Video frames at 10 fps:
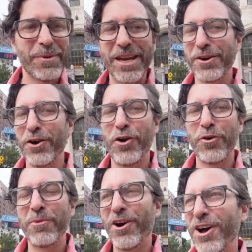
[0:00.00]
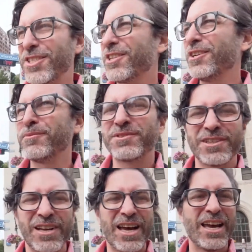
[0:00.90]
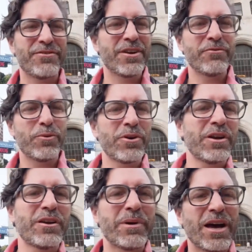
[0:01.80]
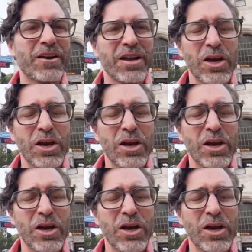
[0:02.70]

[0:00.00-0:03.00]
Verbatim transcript: make your home awesome, to not have to have worried about